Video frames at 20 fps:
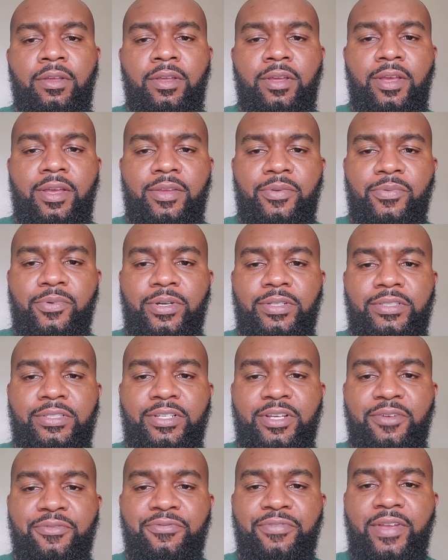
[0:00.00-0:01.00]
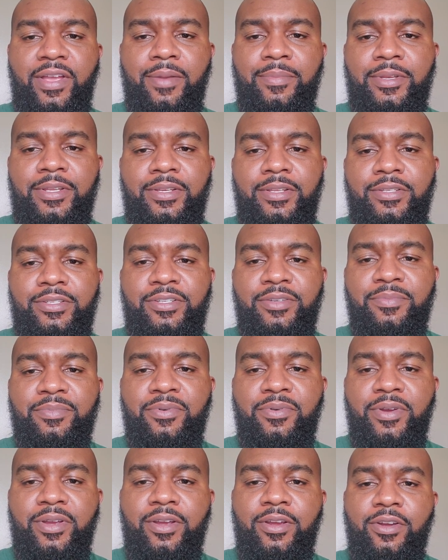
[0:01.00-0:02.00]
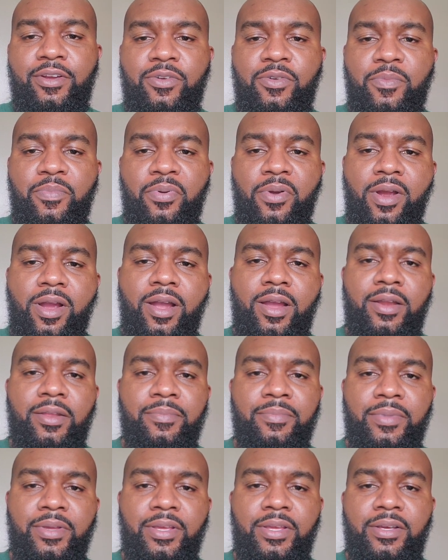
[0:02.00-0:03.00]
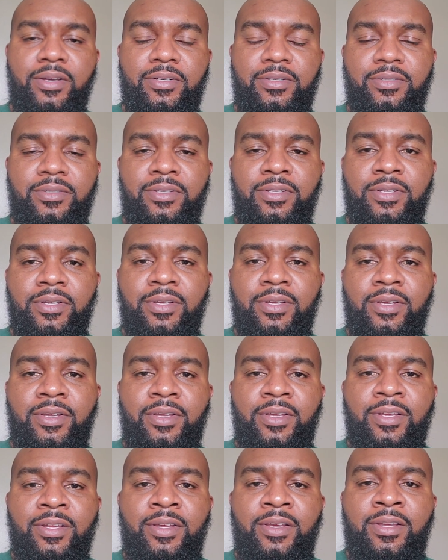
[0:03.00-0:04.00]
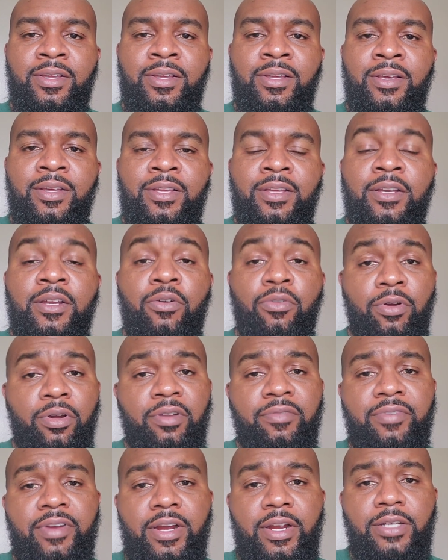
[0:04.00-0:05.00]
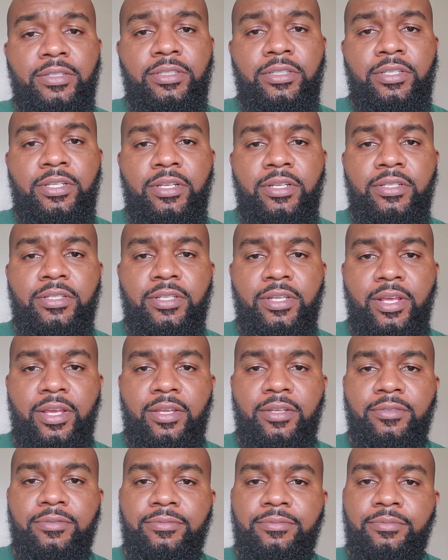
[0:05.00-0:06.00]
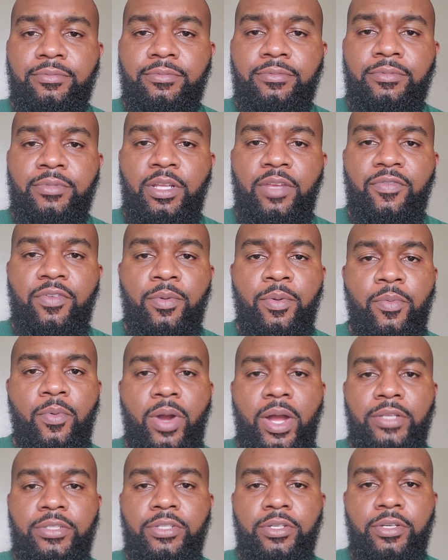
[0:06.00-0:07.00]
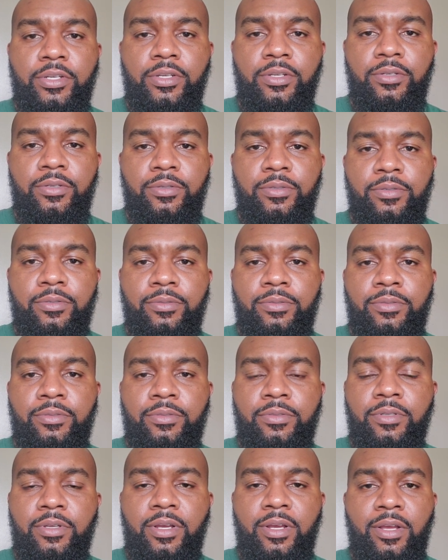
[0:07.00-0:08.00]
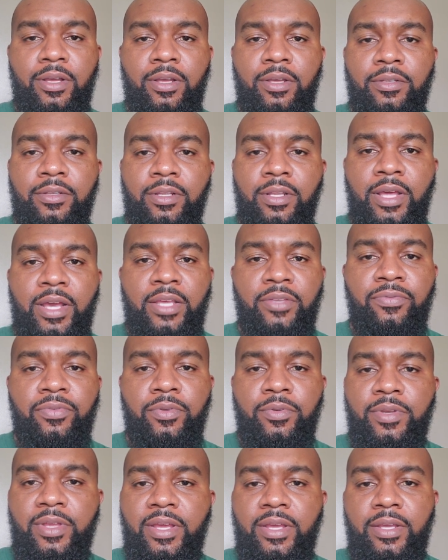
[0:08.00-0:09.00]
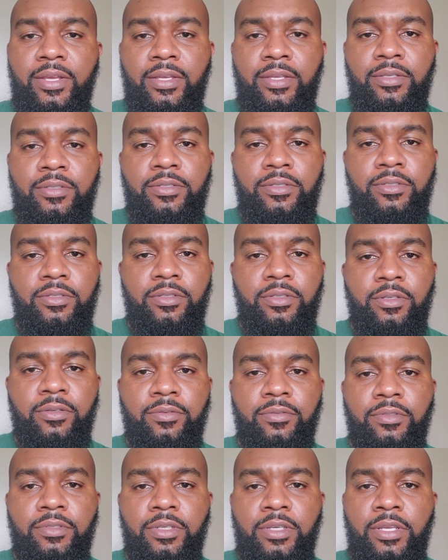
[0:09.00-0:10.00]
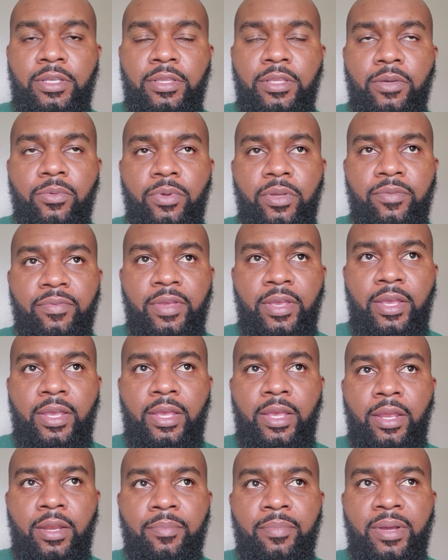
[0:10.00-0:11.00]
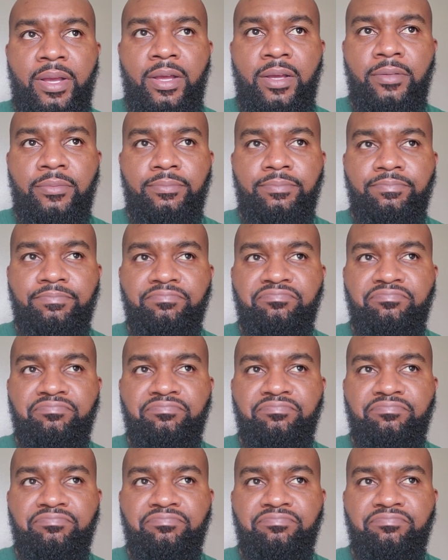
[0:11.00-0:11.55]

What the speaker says: Hey, what's up, family? This your boy Eric with Pryority Mail. Coronavirus is here to stay. If you've been watching the news the last few days, you've seen that we've had about